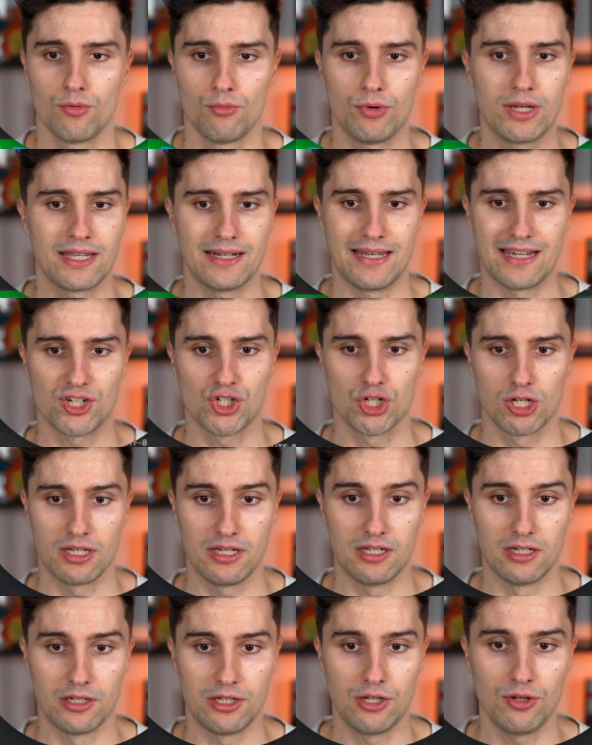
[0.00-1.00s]
we can
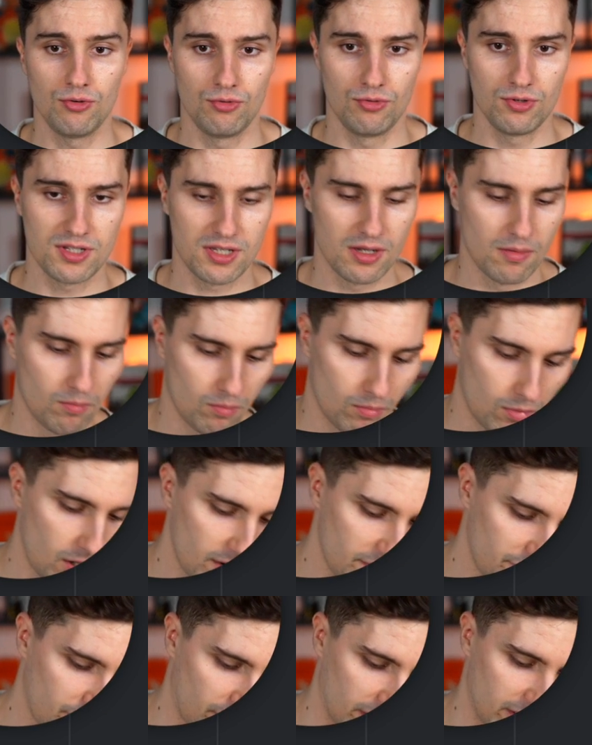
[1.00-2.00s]
actually use a
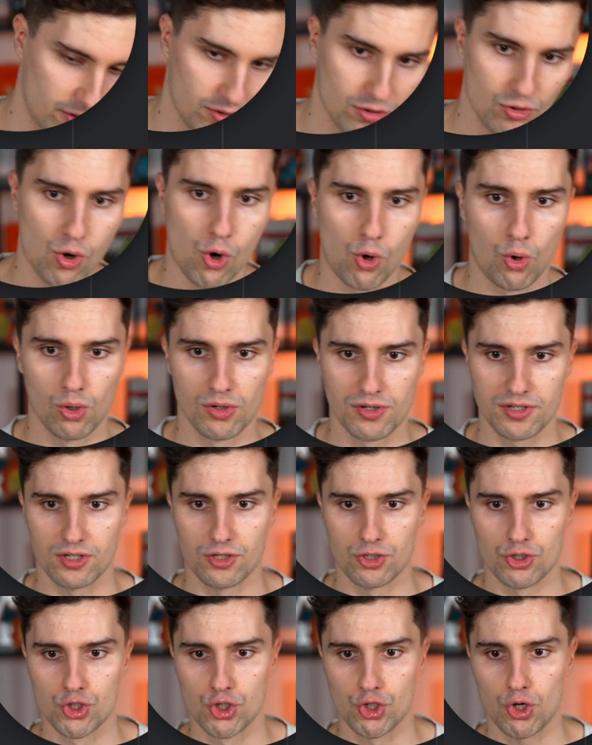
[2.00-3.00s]
modifier
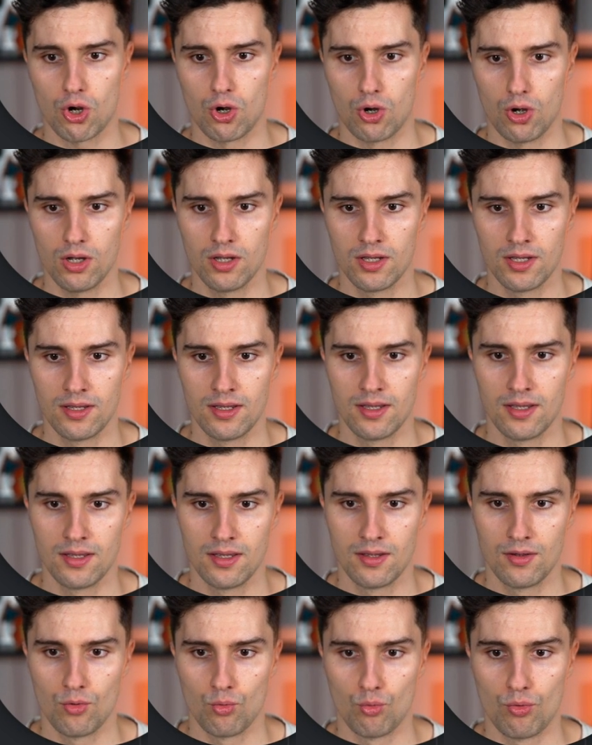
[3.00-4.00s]
called draw
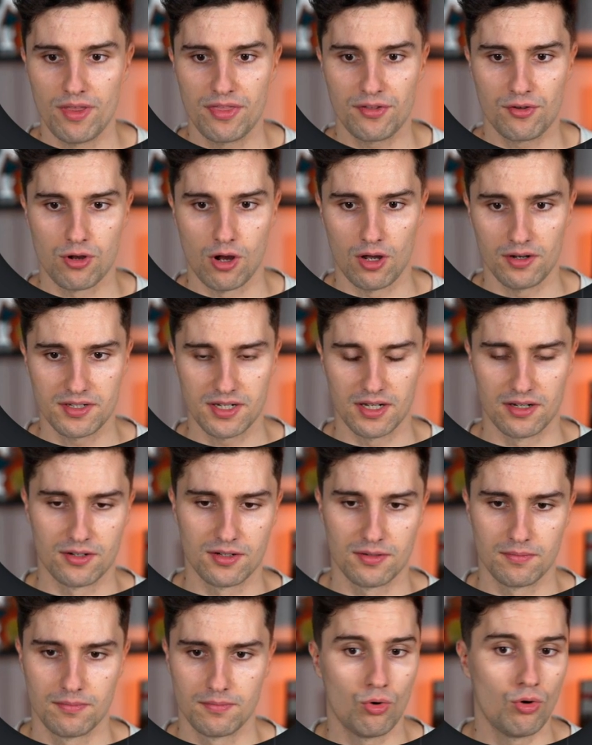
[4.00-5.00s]
with
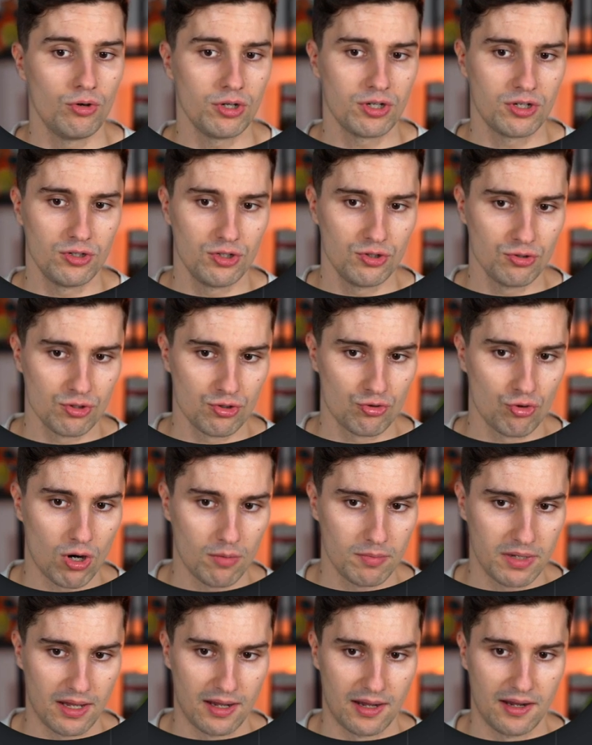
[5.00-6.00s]
content. Or you can use draw
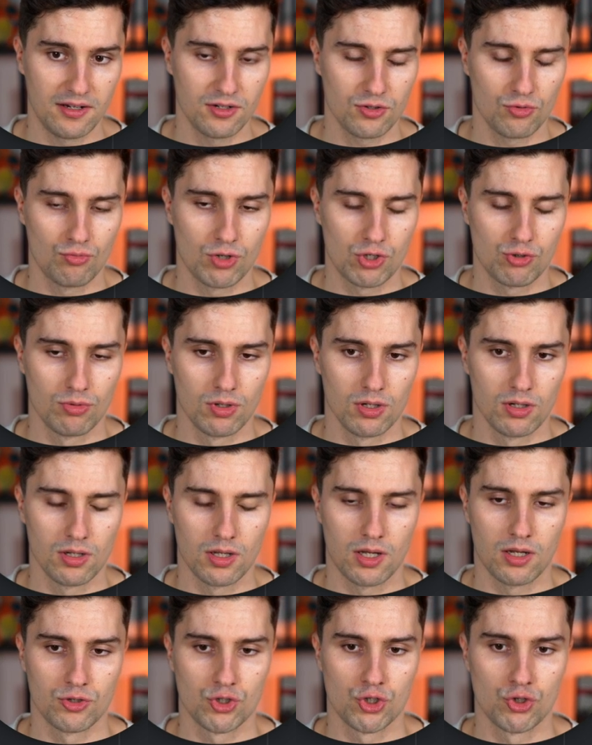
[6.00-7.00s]
behind, which
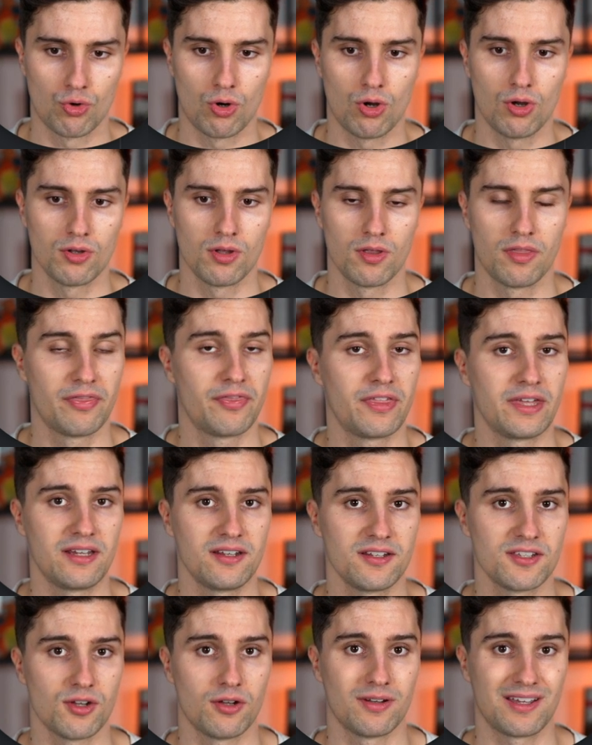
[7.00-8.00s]
will draw
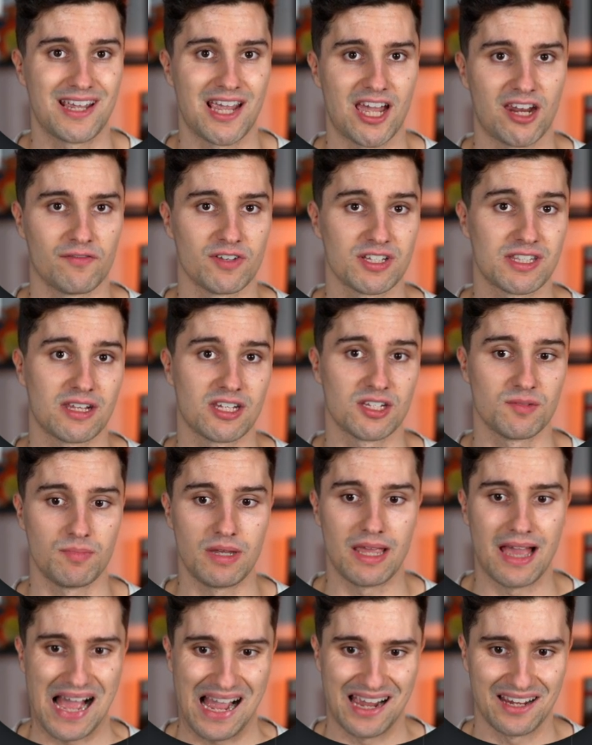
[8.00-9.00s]
things on a canvas that is
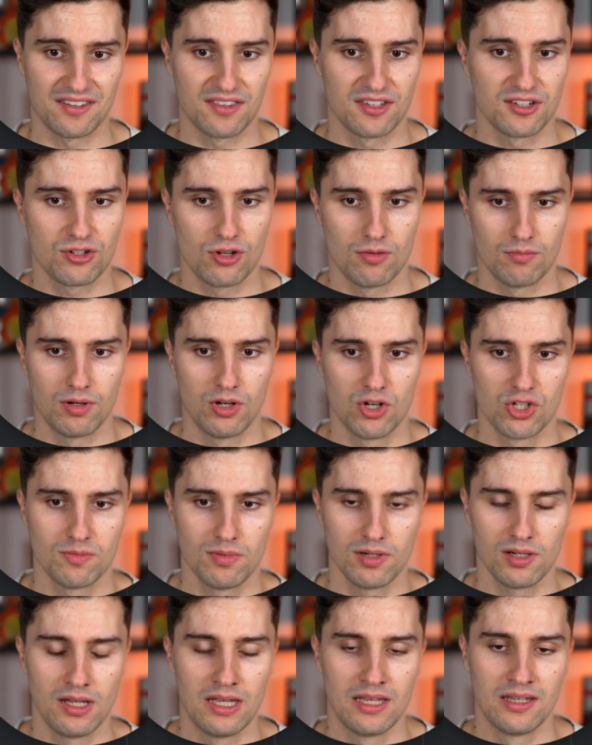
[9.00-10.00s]
behind this
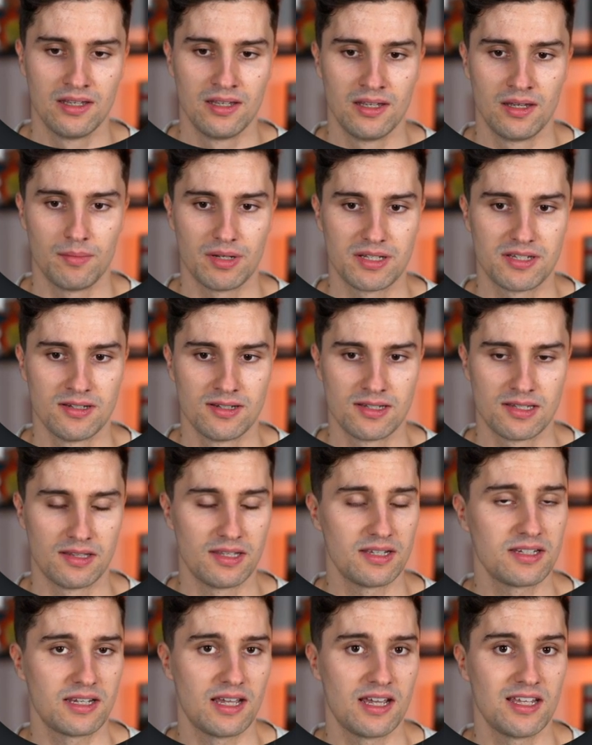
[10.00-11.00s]
composable. But since in
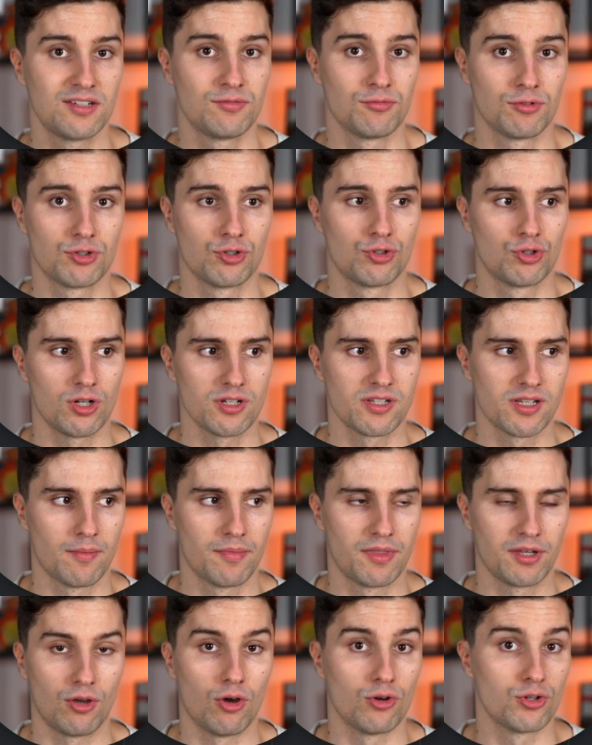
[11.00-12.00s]
this case, you want to draw
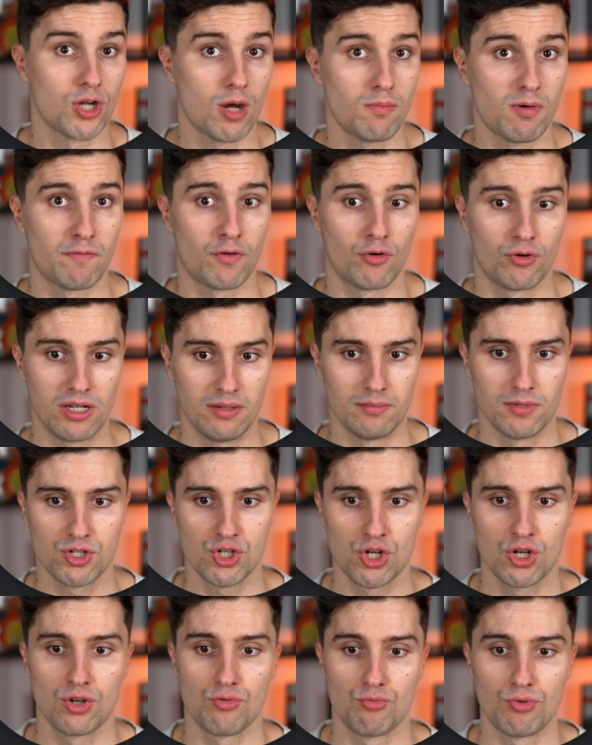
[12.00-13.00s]
something on top of our
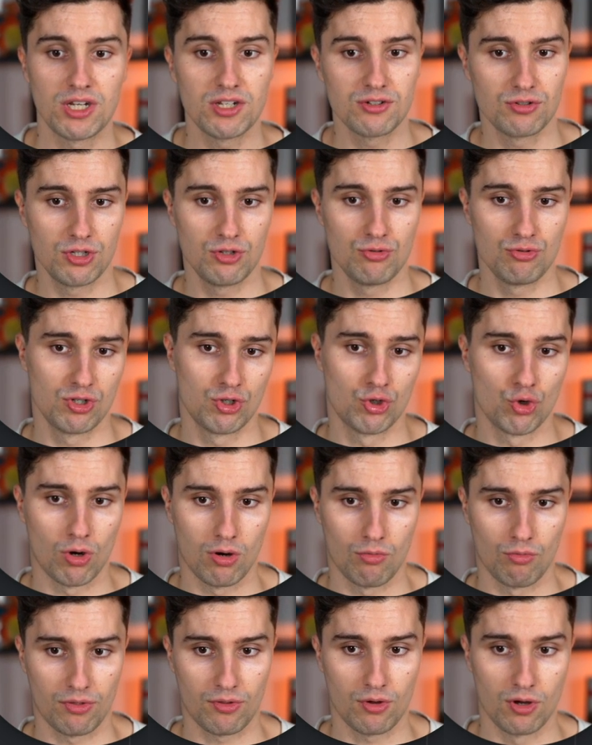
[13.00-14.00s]
image, we need to use
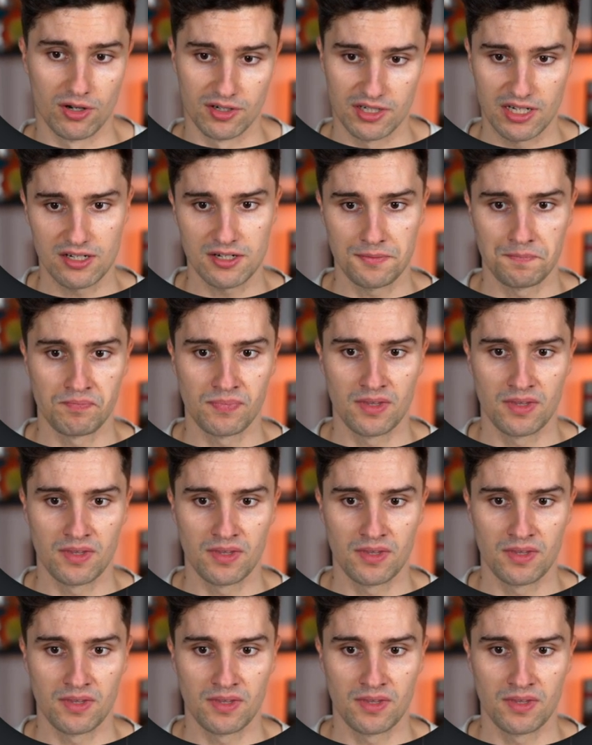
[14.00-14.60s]
draw with content.